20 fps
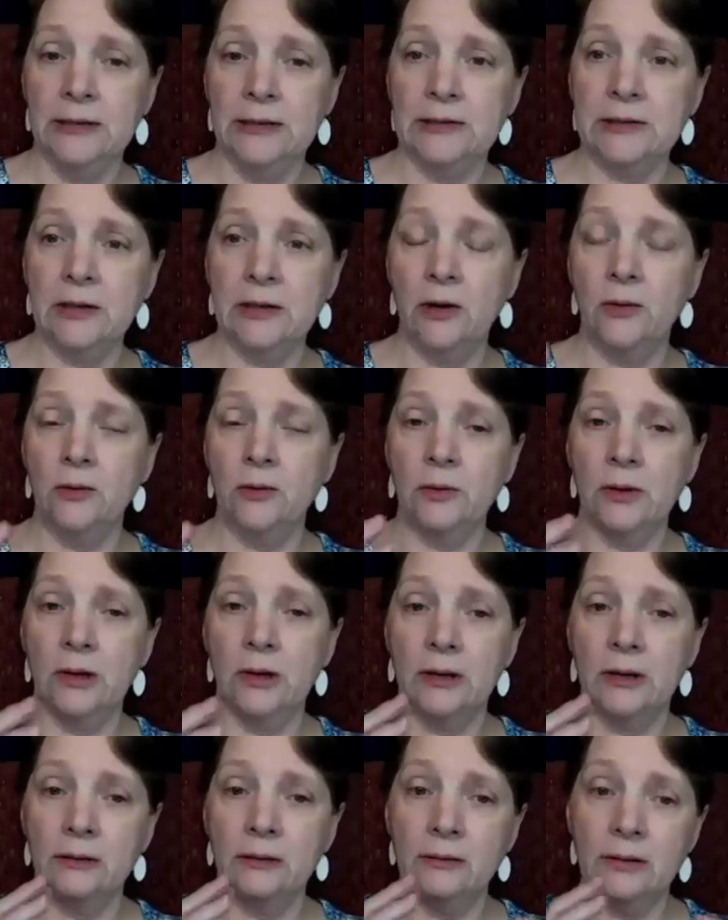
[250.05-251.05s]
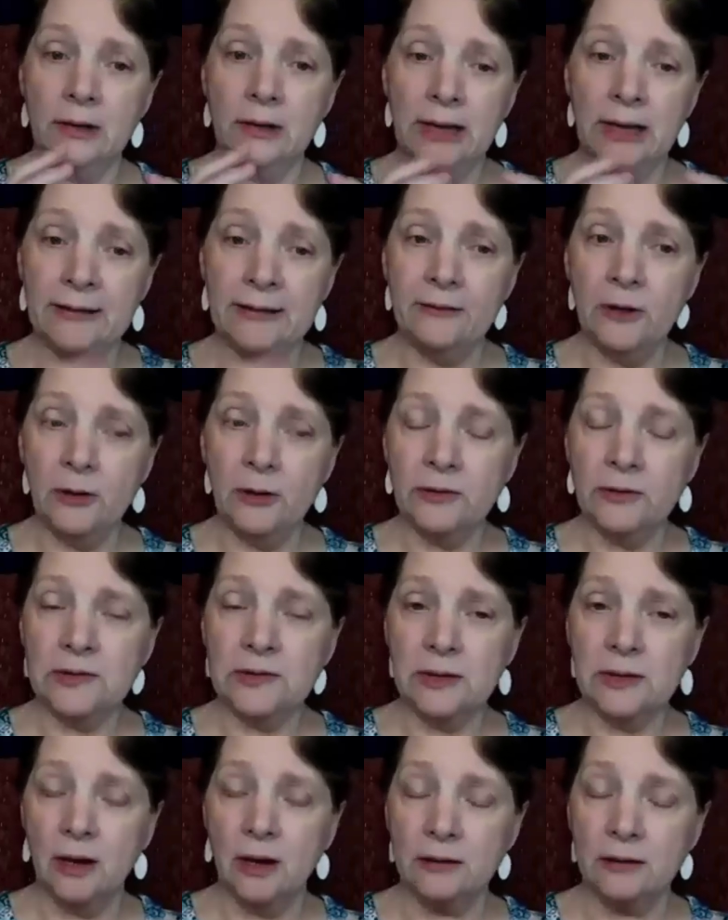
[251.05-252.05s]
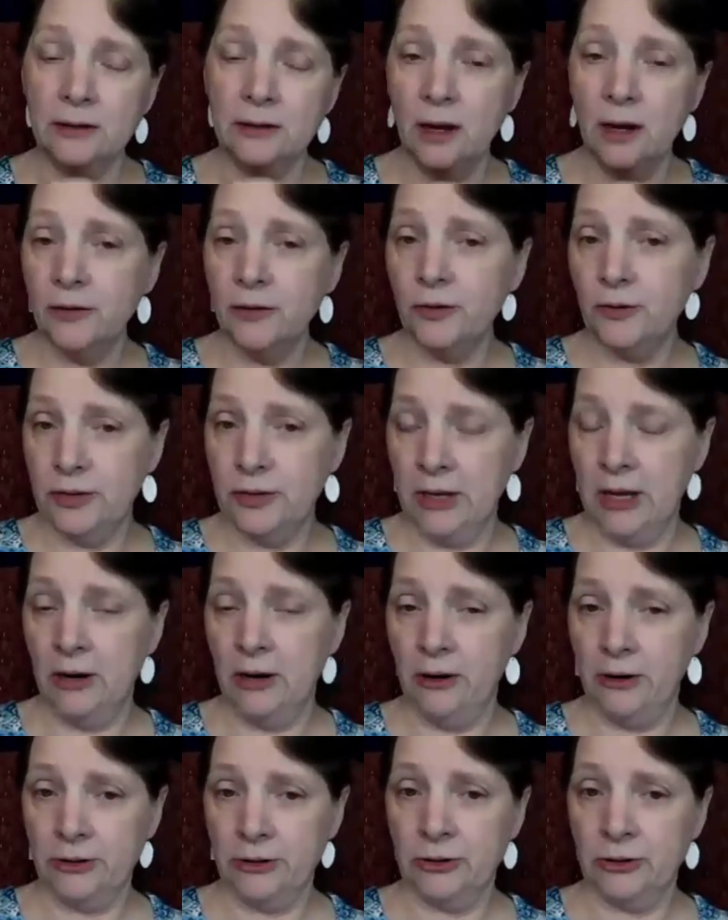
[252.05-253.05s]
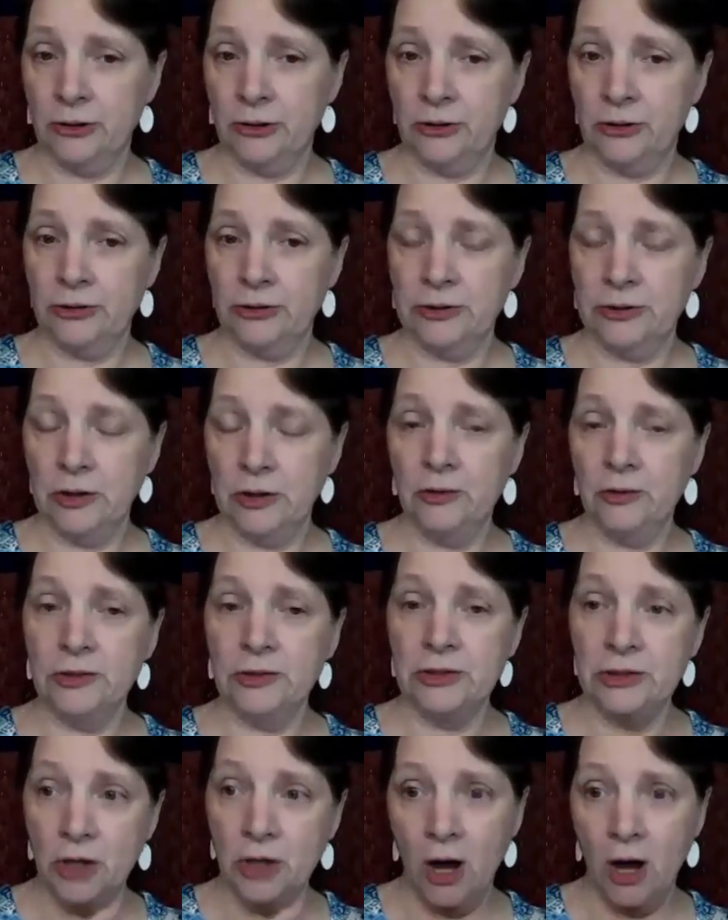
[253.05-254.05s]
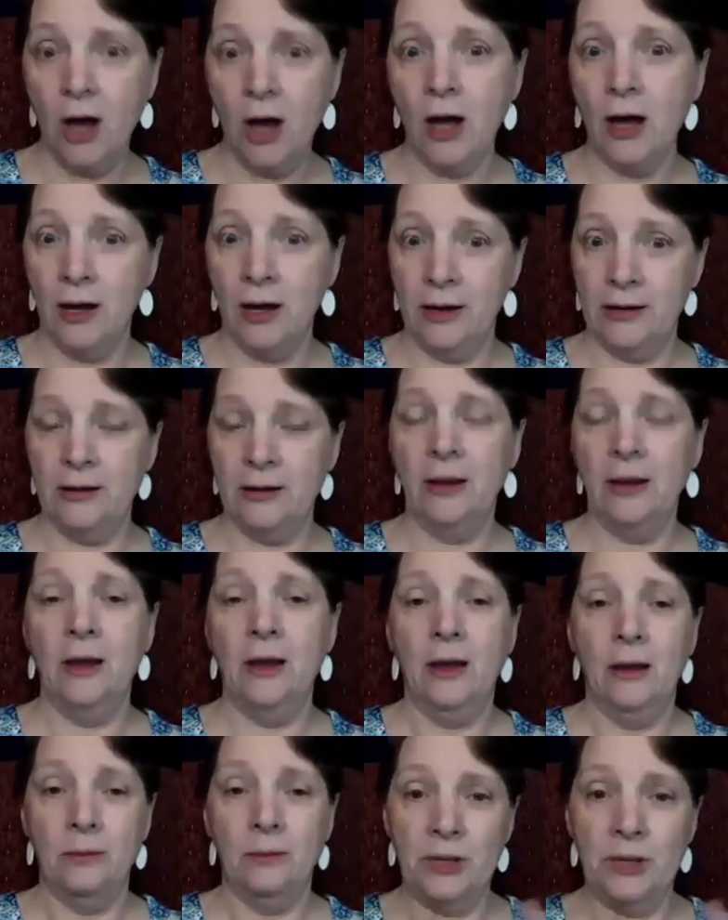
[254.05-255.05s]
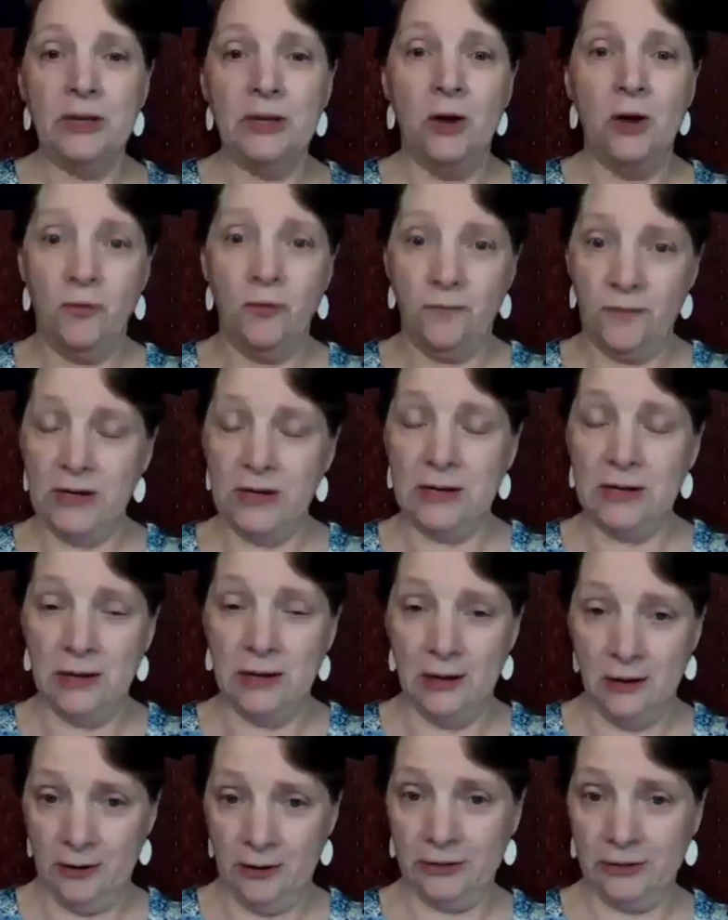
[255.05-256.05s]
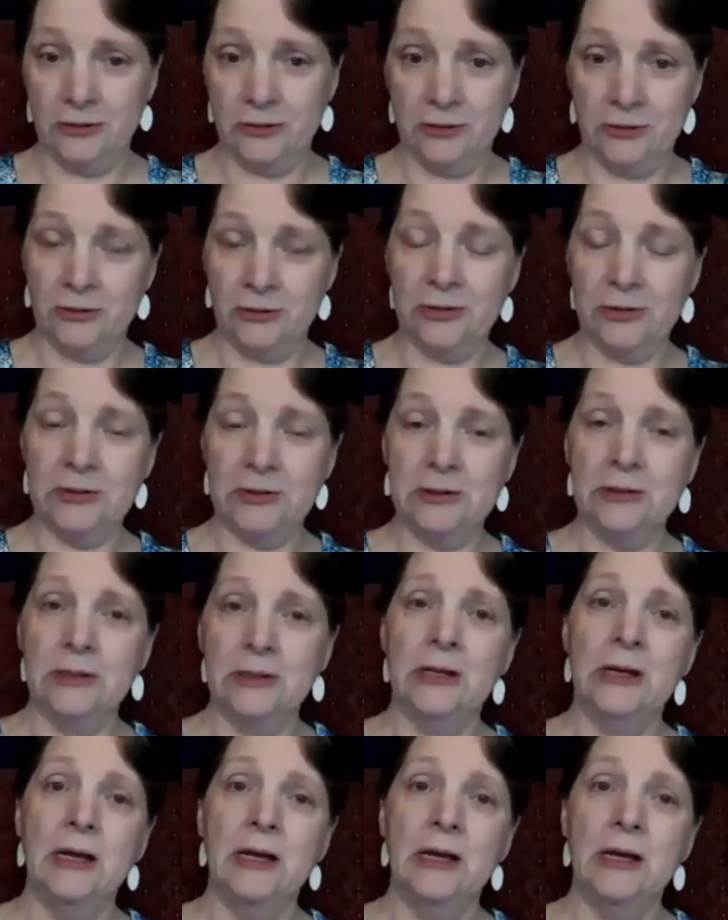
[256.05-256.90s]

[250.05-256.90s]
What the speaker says: So let those other characters, those non-POV characters,